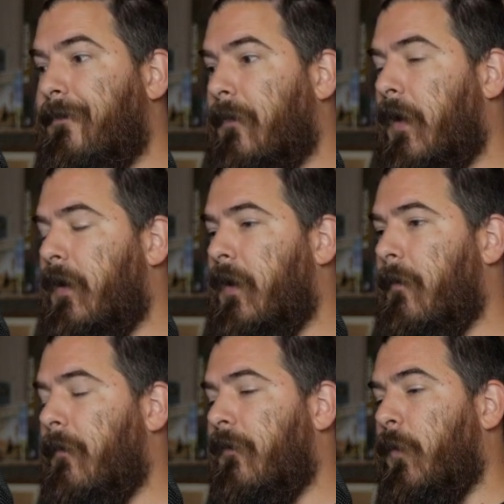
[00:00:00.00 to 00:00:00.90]

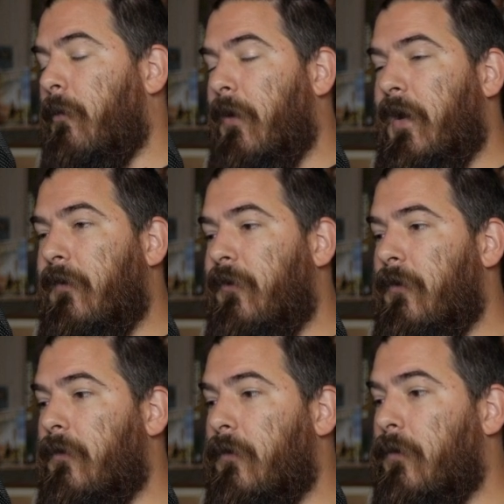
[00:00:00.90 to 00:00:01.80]
So we run
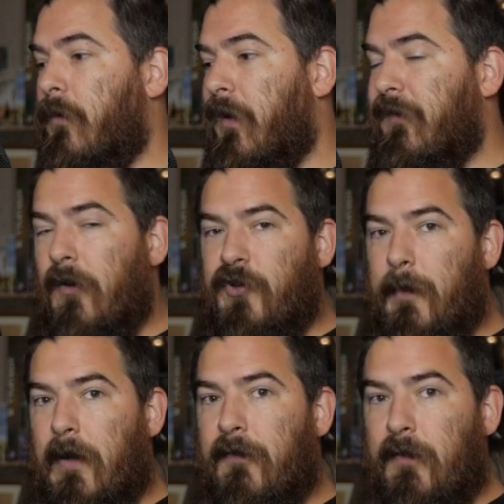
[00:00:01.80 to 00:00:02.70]
into a starship
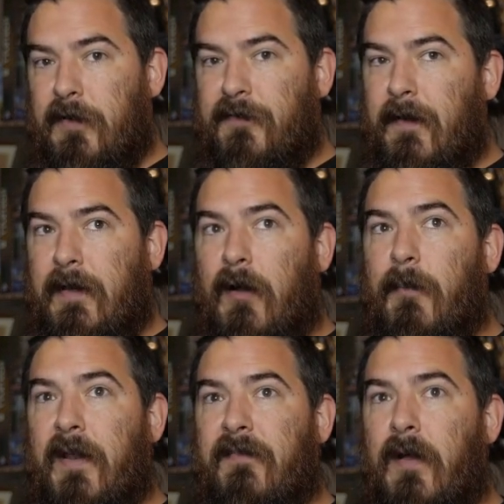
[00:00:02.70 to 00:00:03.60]
here. So let's find out.
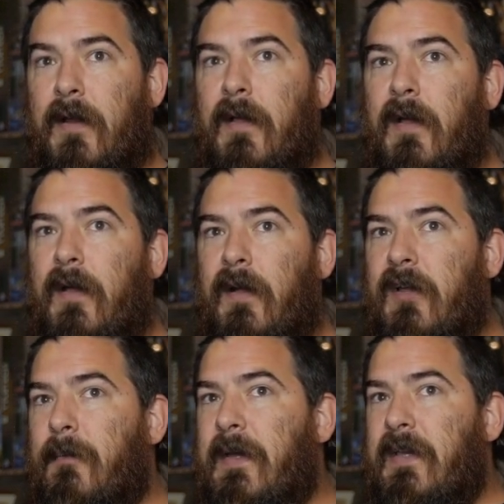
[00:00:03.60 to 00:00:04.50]
But it's not
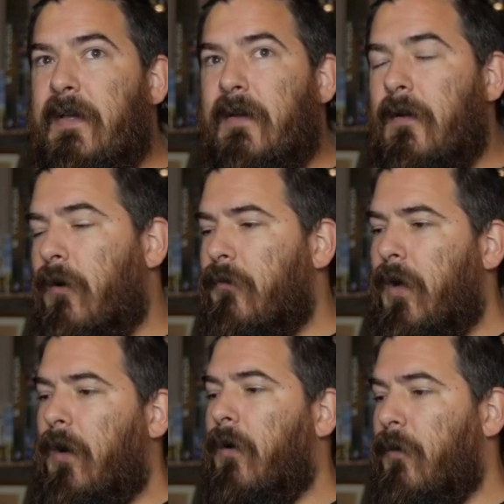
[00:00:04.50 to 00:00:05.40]
an immediate, oh
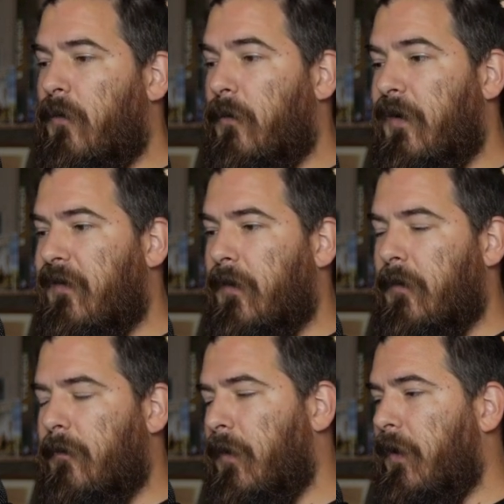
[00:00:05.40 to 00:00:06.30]
no, it's
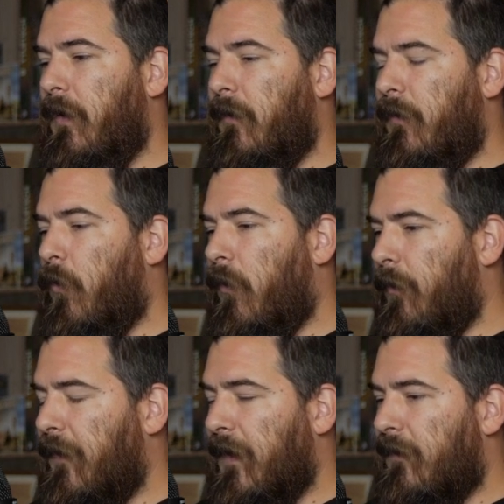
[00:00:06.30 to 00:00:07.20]
a
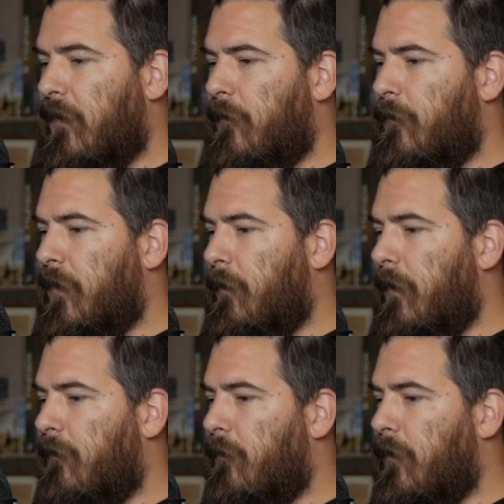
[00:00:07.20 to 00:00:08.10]
horrible thing that's gonna
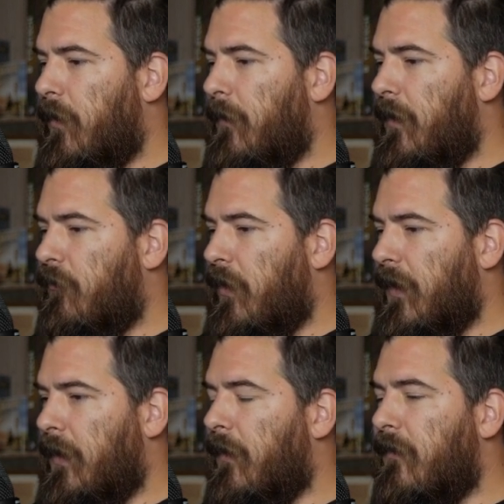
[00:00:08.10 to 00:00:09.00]
be trying to
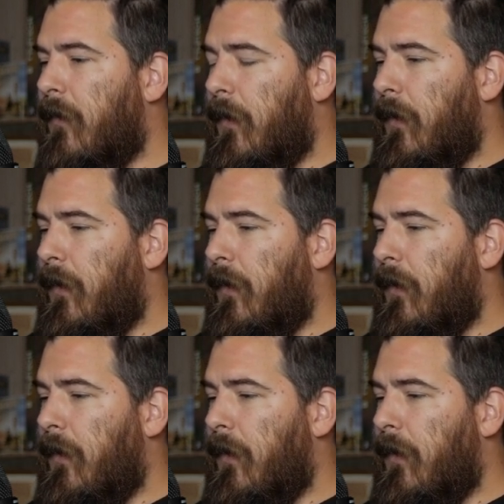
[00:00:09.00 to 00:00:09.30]
kill us.